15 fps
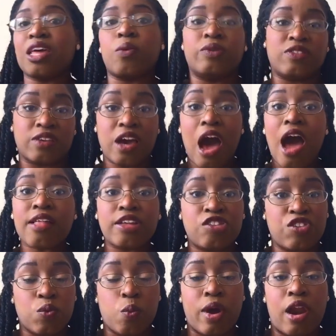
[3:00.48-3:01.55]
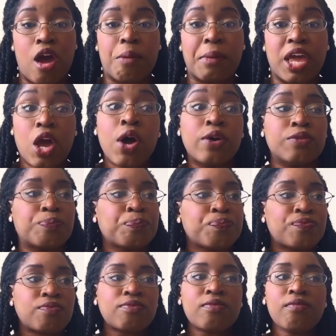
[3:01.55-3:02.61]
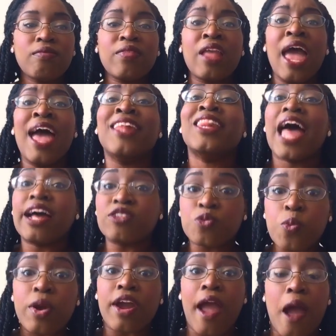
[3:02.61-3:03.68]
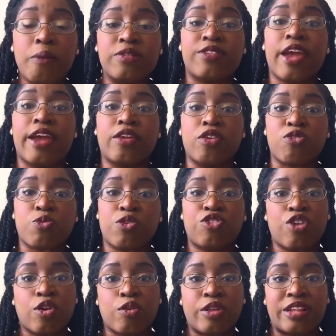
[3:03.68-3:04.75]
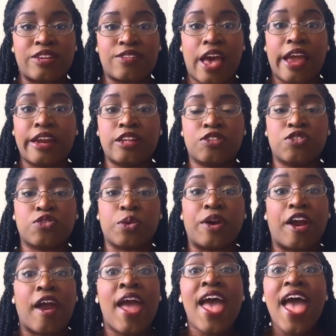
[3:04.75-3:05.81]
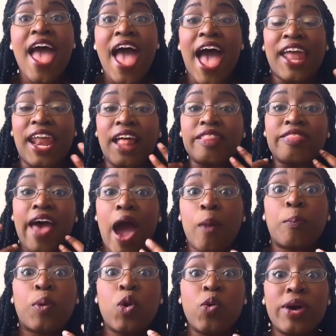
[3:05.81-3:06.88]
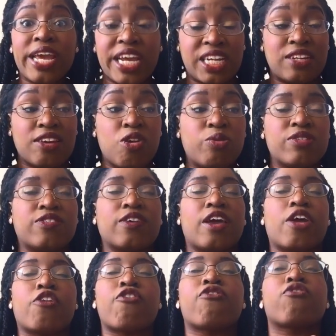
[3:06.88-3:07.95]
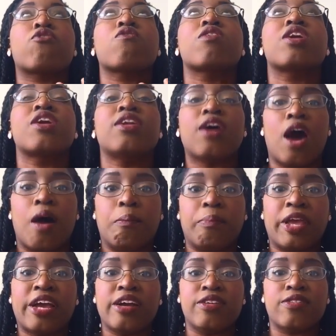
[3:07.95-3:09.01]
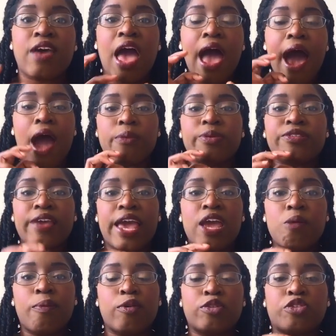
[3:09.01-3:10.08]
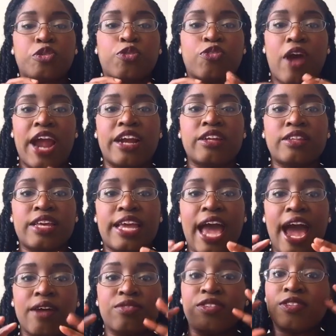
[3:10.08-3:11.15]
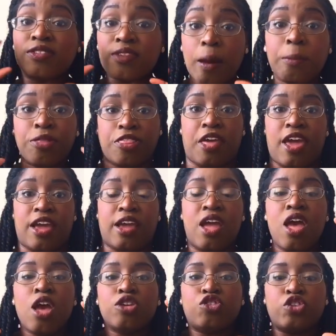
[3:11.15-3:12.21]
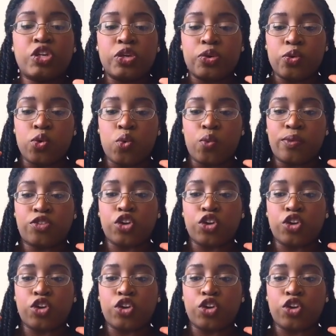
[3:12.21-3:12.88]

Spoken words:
I went to college and went on my own. And that's where I was diagnosed with general anxiety disorder. And at that point, it was like freedom, because I was able to finally have something to